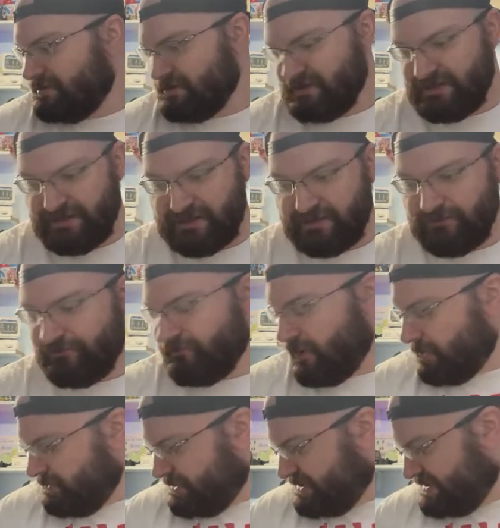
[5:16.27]
Did this
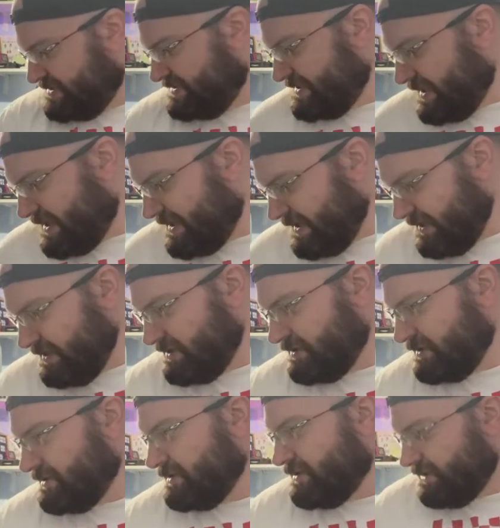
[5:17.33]
phone die?
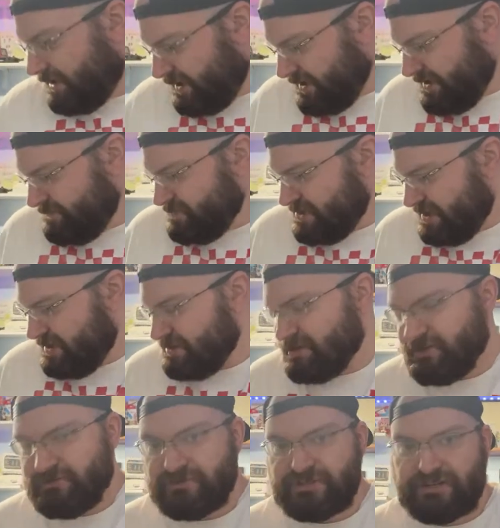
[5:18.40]
I have
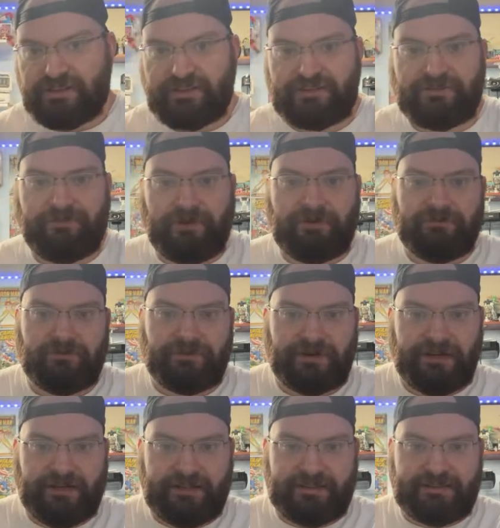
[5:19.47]
not used this phone for
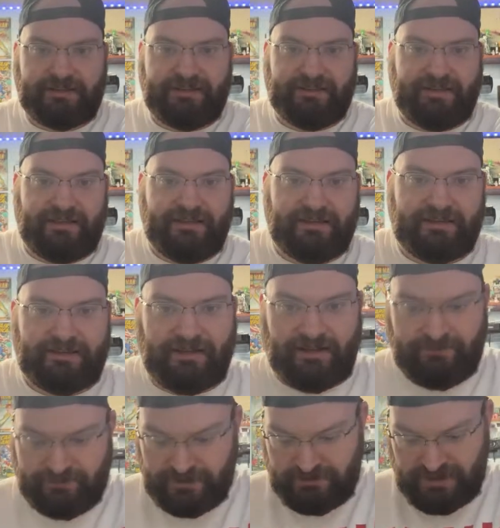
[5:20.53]
anything in like
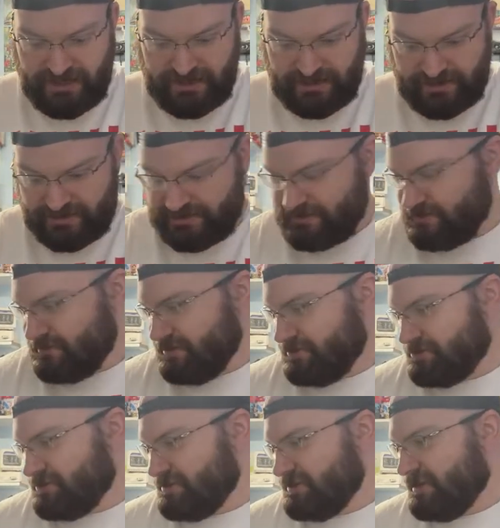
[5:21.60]
a few days.
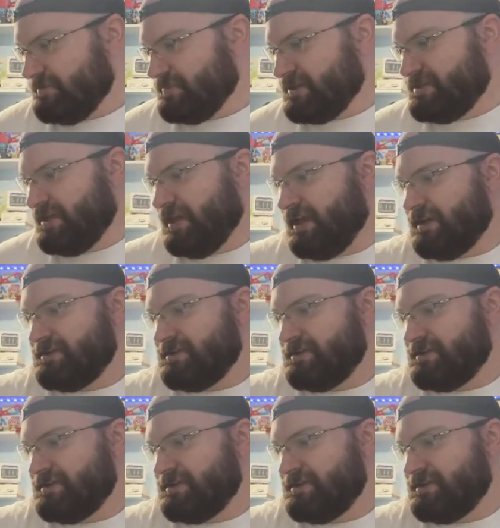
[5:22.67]
It should not be dead.